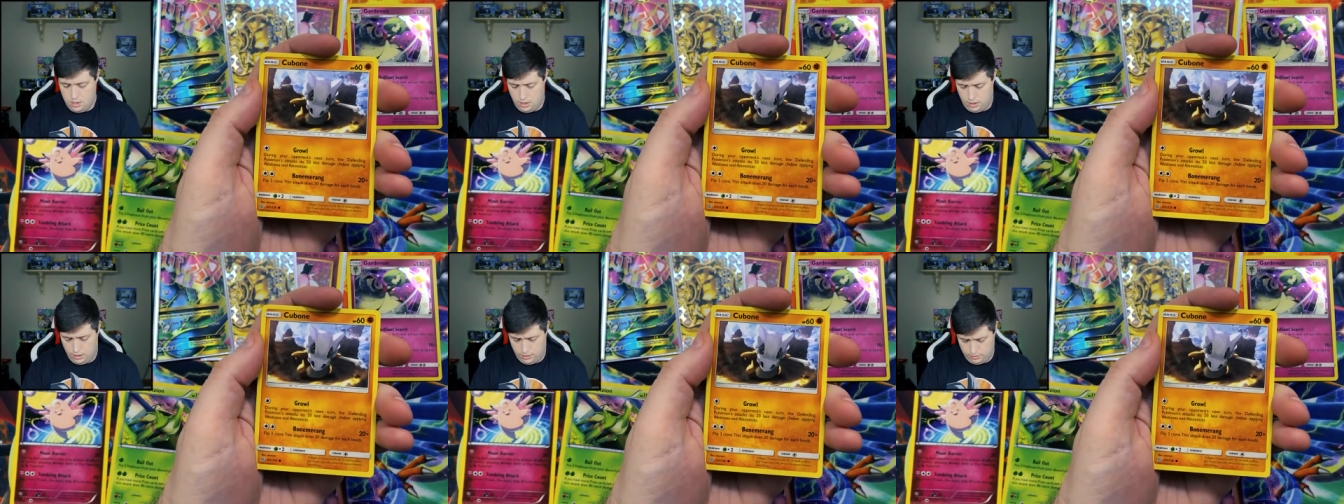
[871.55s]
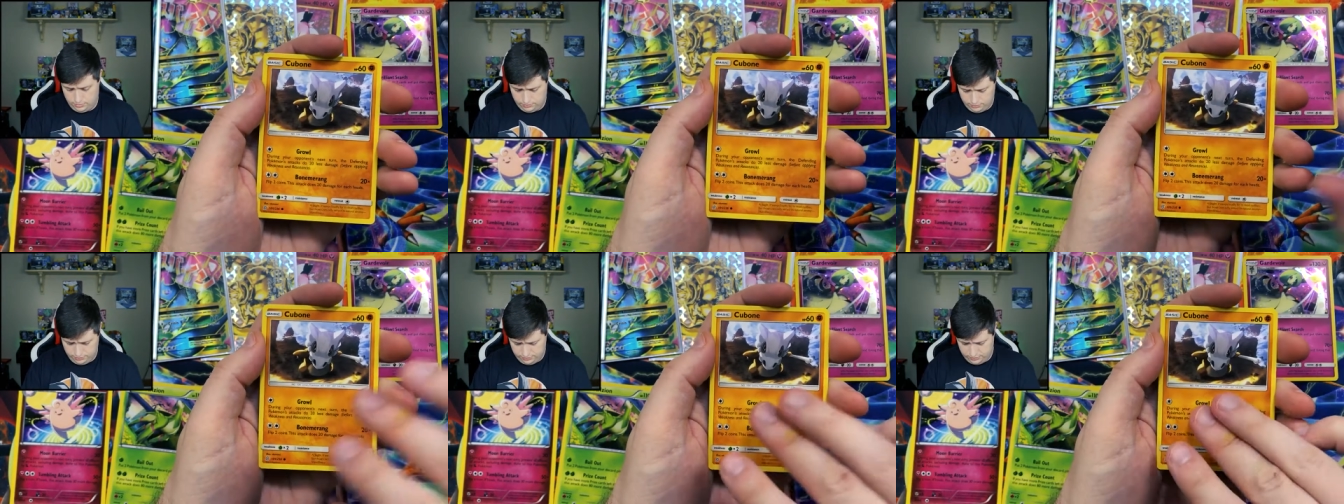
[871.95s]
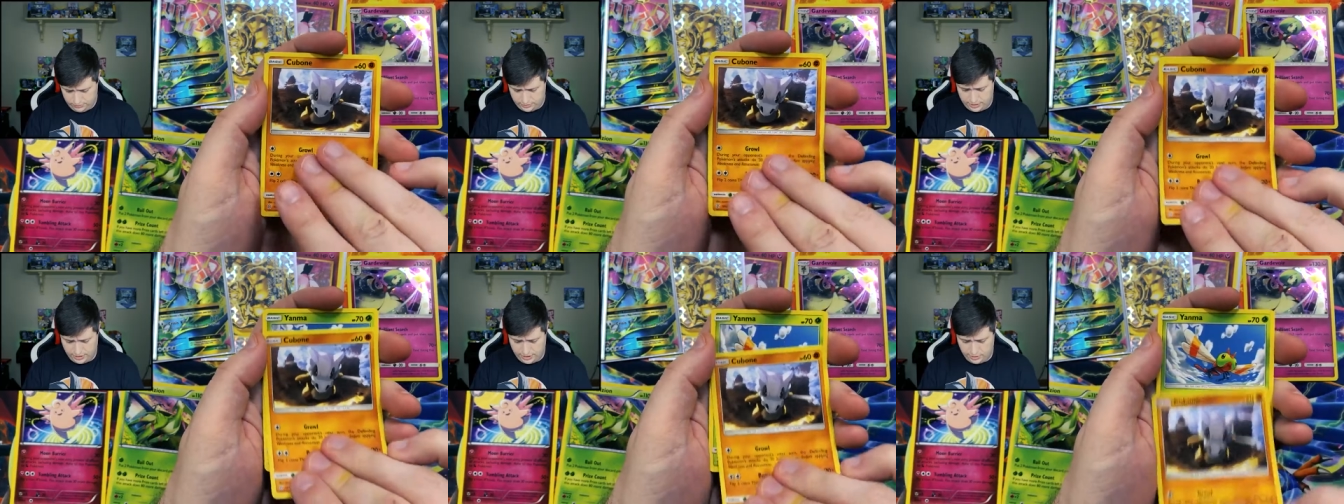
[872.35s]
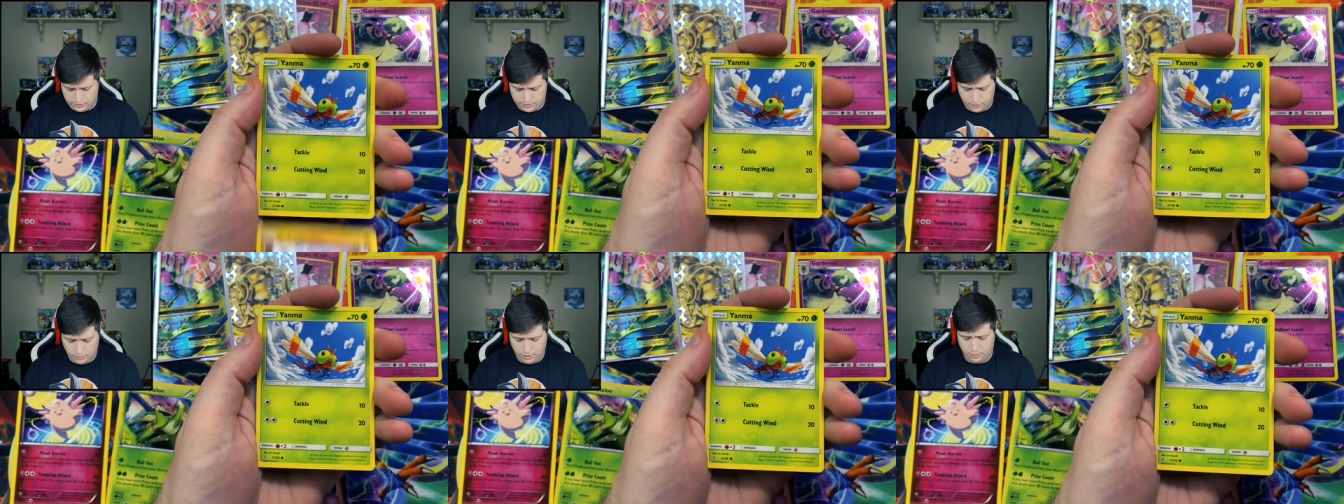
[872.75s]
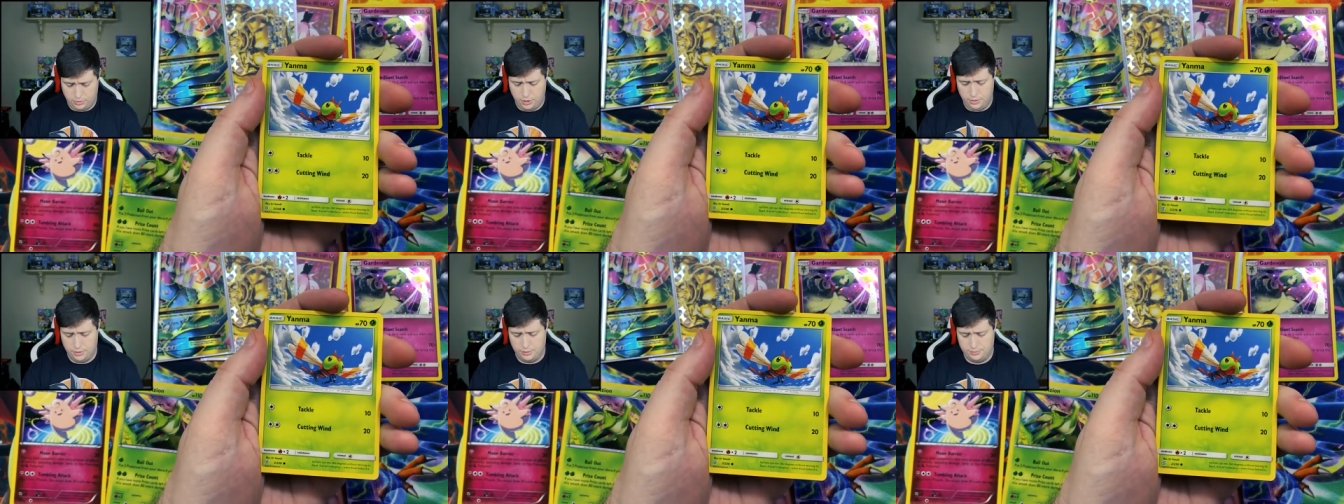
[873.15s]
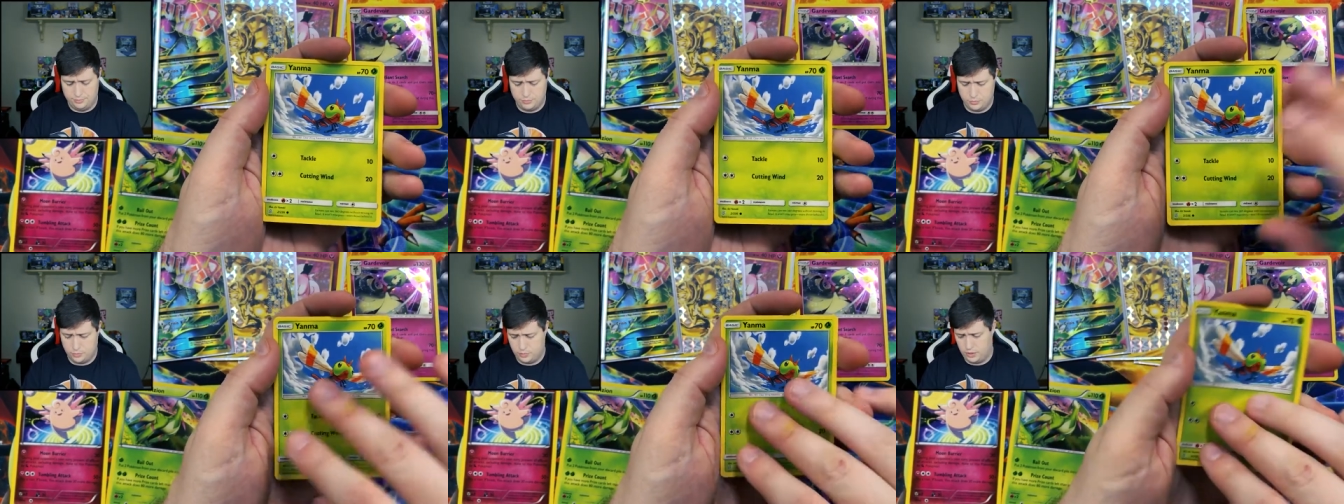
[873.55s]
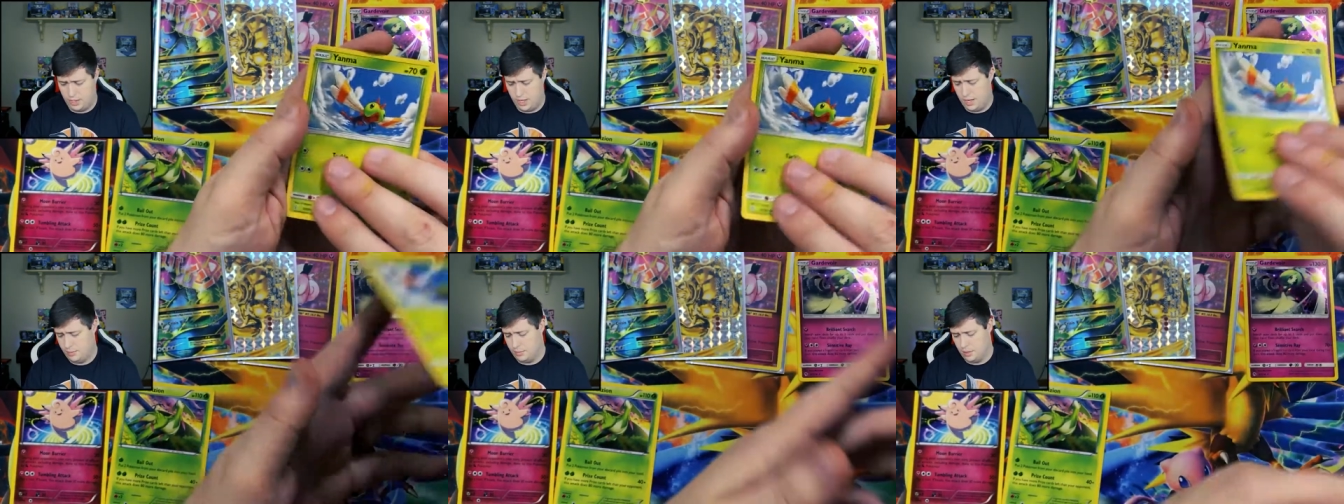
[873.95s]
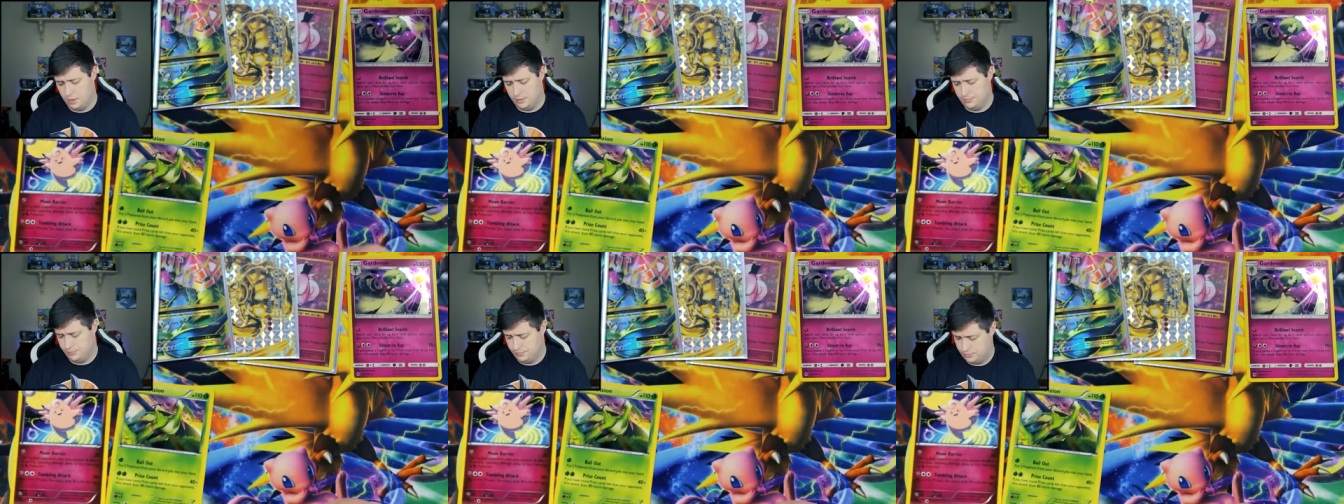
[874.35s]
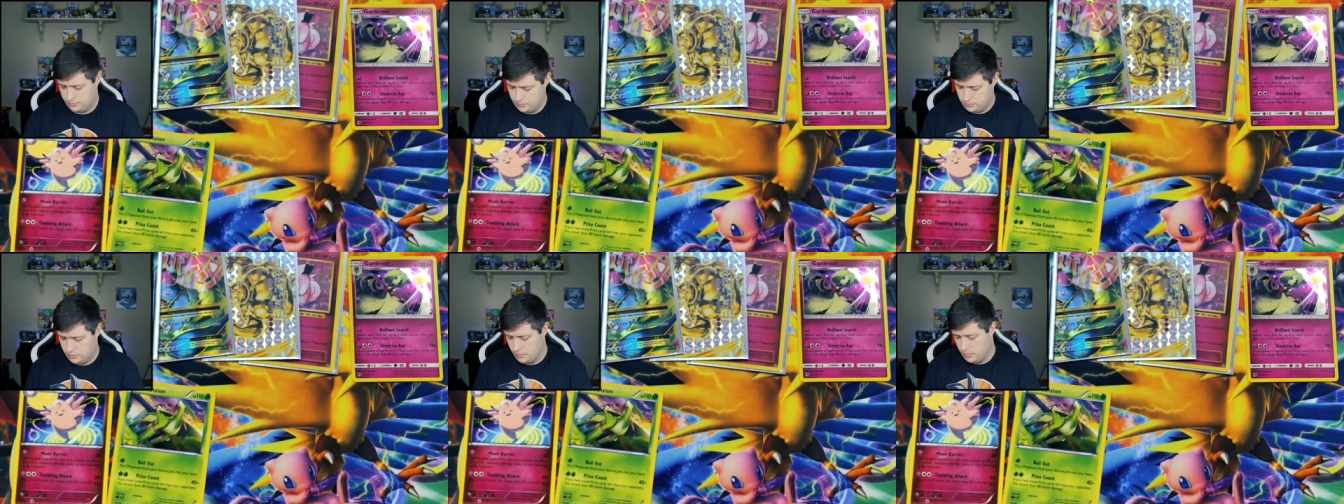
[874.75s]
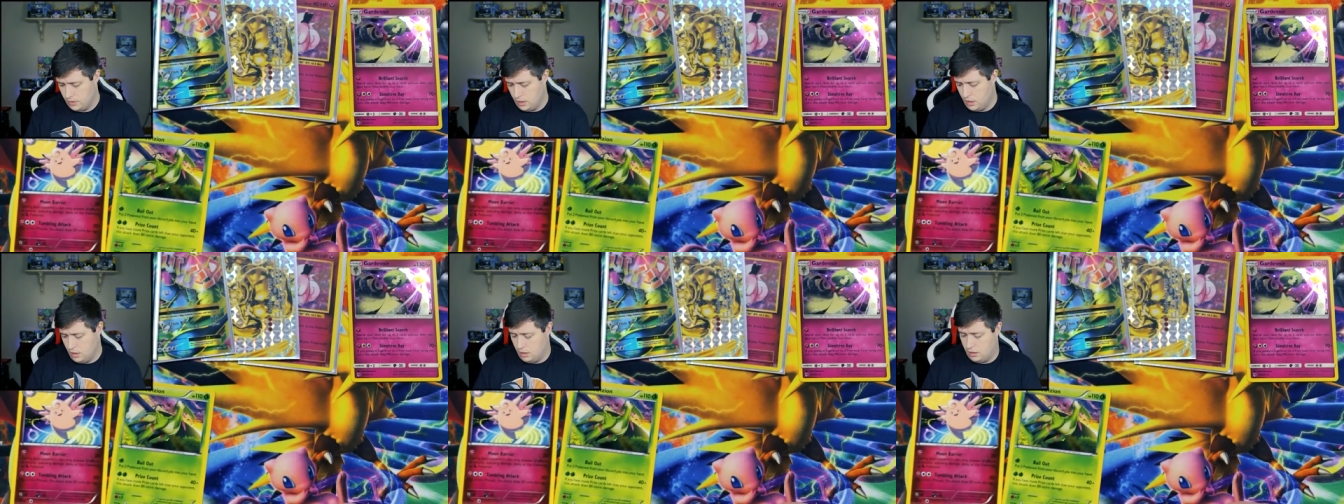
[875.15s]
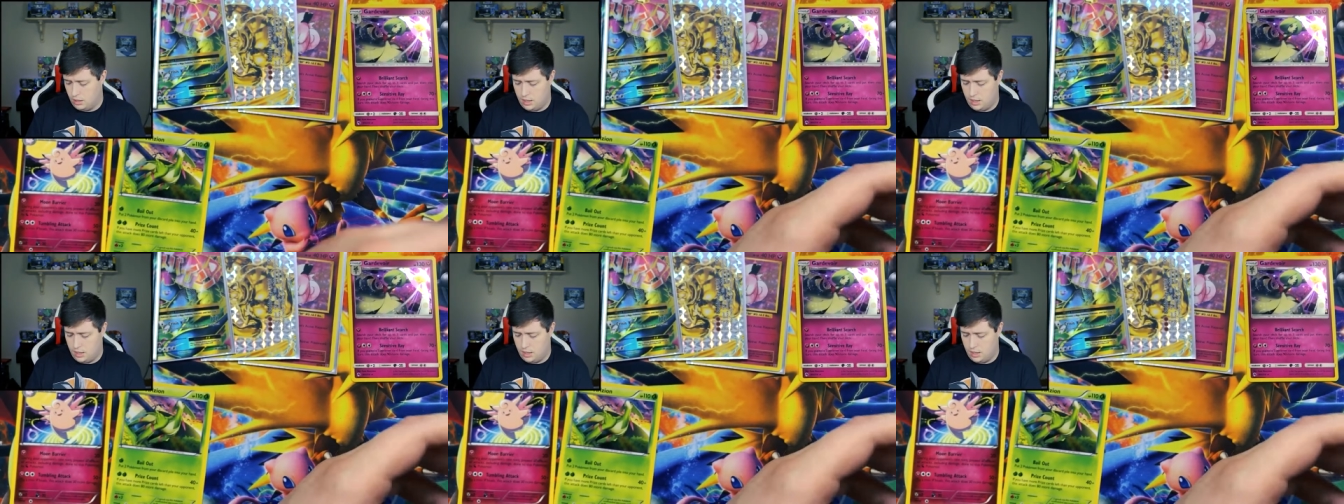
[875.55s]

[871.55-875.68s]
uh, check out and see what I'm doing. Yanma. All